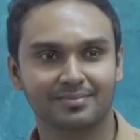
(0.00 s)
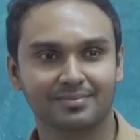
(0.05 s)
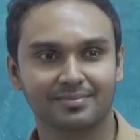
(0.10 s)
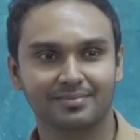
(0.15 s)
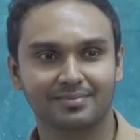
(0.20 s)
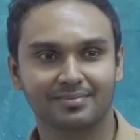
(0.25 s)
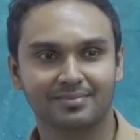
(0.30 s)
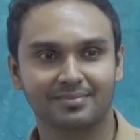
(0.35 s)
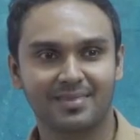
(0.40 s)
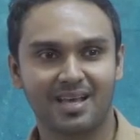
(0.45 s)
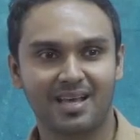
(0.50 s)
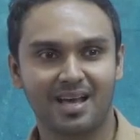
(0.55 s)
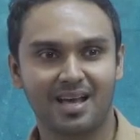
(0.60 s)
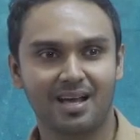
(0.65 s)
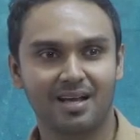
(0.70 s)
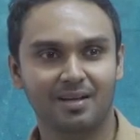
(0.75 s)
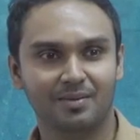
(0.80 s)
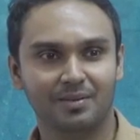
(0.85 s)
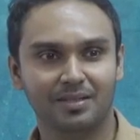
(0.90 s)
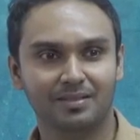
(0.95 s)
Haha, why
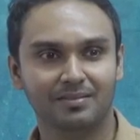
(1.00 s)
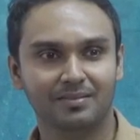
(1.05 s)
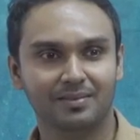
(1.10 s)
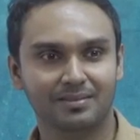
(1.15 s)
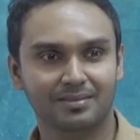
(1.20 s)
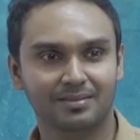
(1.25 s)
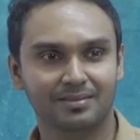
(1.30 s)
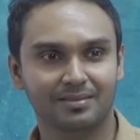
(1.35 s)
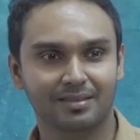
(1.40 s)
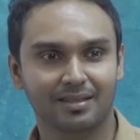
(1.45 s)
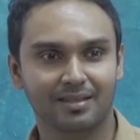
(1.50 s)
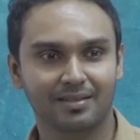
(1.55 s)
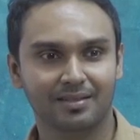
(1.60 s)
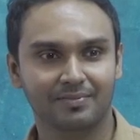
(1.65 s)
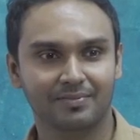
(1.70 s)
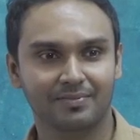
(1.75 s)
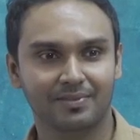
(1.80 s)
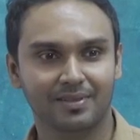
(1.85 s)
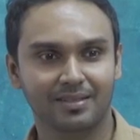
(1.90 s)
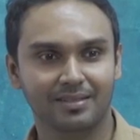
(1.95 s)
was funny?
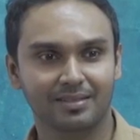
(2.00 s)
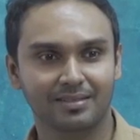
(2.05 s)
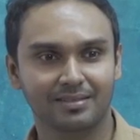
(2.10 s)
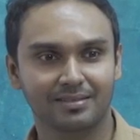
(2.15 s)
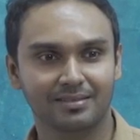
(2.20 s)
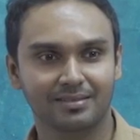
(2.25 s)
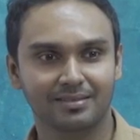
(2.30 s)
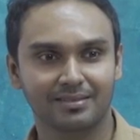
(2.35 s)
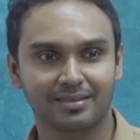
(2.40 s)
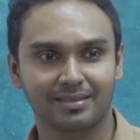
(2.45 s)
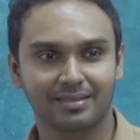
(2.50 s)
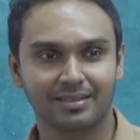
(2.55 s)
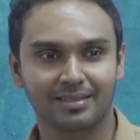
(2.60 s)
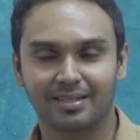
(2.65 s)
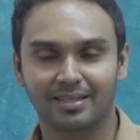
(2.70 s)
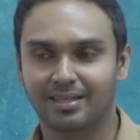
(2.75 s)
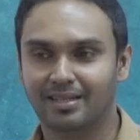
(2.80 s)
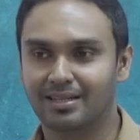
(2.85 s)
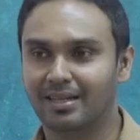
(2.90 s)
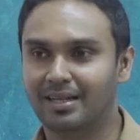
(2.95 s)

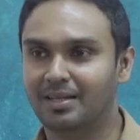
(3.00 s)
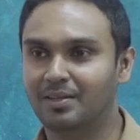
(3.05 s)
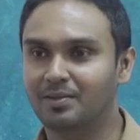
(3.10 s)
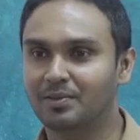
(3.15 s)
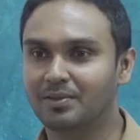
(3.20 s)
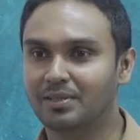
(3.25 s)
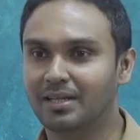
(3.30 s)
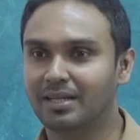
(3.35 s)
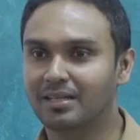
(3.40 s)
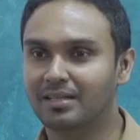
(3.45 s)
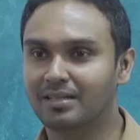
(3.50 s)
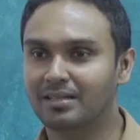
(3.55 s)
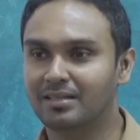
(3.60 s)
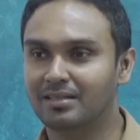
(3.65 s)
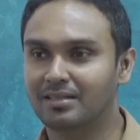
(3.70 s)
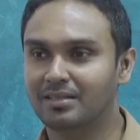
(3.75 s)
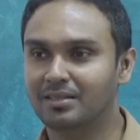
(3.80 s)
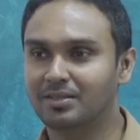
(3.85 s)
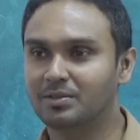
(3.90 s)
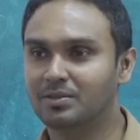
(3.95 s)
Right? Don't get used
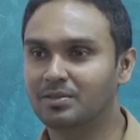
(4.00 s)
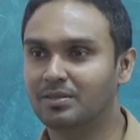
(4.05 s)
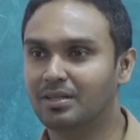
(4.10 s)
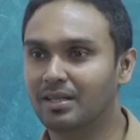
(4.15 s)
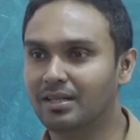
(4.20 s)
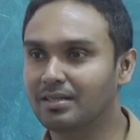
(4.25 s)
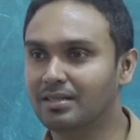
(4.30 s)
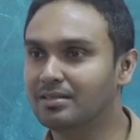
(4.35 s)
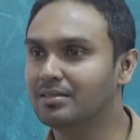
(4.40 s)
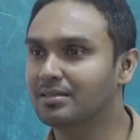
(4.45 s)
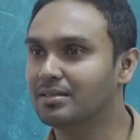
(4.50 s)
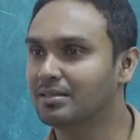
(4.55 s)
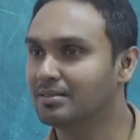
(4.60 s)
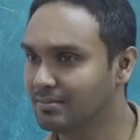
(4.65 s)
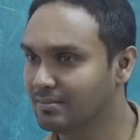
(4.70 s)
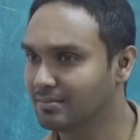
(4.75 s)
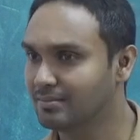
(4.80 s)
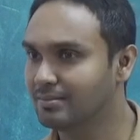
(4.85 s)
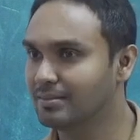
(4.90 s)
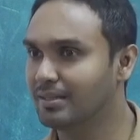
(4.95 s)
to the links.
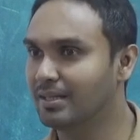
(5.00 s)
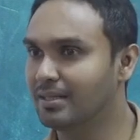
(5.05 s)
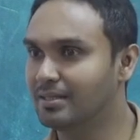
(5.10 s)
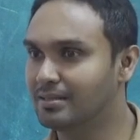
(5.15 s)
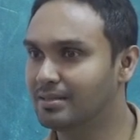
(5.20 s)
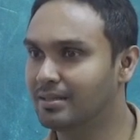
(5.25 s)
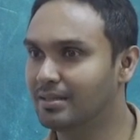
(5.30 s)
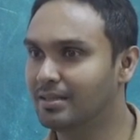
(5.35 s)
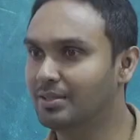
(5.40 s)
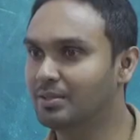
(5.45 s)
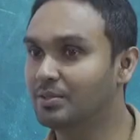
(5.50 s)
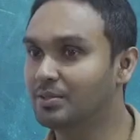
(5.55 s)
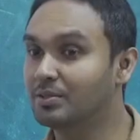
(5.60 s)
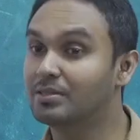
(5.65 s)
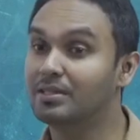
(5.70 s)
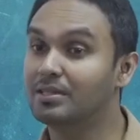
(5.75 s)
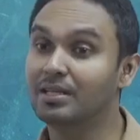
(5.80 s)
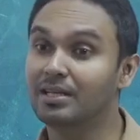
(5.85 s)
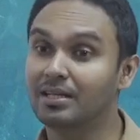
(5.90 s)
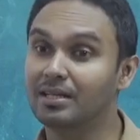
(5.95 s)
Instead, use the
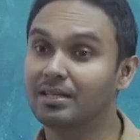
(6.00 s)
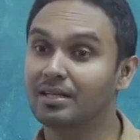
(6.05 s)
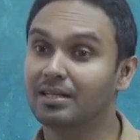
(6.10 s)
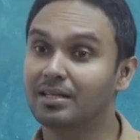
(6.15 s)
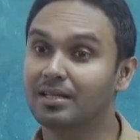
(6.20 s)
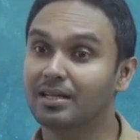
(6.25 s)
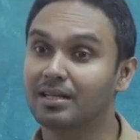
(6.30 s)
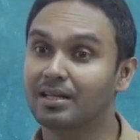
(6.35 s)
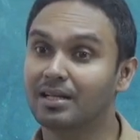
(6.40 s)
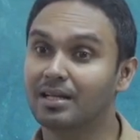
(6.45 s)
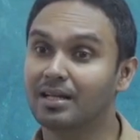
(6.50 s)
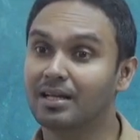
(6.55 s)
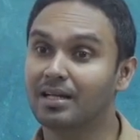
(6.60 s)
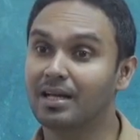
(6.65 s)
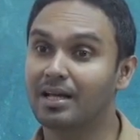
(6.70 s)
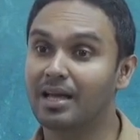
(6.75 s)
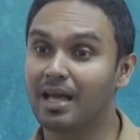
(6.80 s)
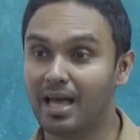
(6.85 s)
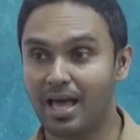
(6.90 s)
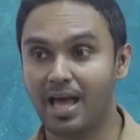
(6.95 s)

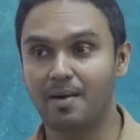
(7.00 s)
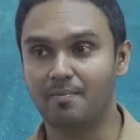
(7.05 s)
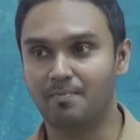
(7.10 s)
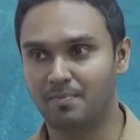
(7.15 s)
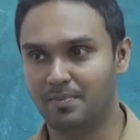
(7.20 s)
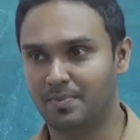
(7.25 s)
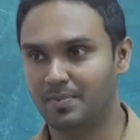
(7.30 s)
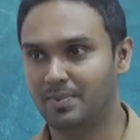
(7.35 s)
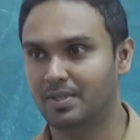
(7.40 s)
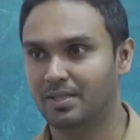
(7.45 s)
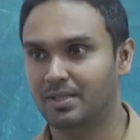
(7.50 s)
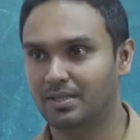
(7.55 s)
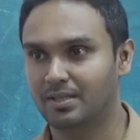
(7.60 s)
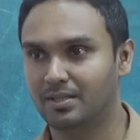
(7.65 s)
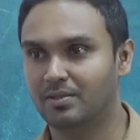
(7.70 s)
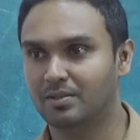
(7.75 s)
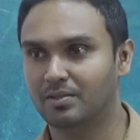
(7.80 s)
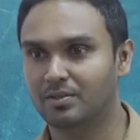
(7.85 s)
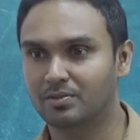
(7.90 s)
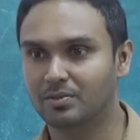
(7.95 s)
app. You go
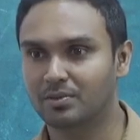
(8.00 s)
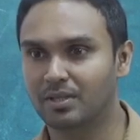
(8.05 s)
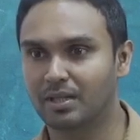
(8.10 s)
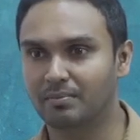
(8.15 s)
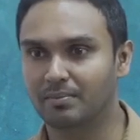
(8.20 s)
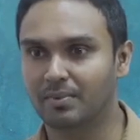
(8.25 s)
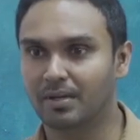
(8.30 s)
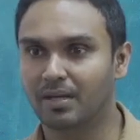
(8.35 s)
through that, huh?